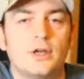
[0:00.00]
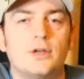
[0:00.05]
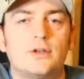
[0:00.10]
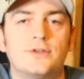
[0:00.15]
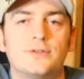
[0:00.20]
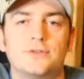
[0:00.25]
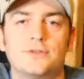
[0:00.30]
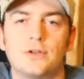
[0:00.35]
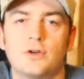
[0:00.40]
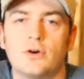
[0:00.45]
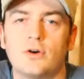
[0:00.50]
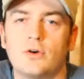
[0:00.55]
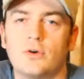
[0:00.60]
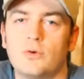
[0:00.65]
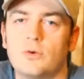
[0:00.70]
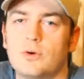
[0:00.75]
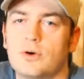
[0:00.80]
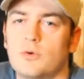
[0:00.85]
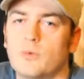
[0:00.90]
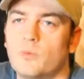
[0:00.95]

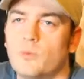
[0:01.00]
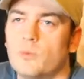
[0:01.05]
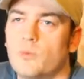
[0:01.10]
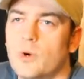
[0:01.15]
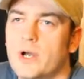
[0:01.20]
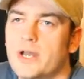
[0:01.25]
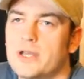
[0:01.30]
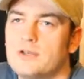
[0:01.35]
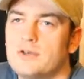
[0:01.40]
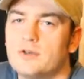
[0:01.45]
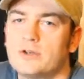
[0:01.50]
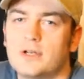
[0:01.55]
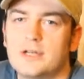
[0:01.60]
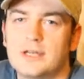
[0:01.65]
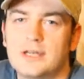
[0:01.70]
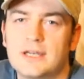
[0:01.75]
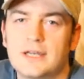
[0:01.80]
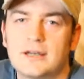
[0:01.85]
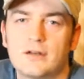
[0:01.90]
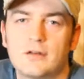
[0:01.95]
So when you can
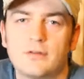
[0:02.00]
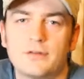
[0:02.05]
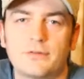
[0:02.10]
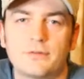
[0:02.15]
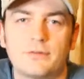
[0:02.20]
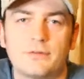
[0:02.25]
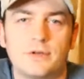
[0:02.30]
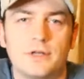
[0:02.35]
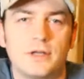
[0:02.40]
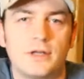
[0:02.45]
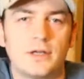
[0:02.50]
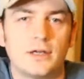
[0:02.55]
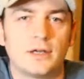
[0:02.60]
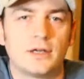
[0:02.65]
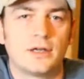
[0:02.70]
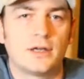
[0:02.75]
get all three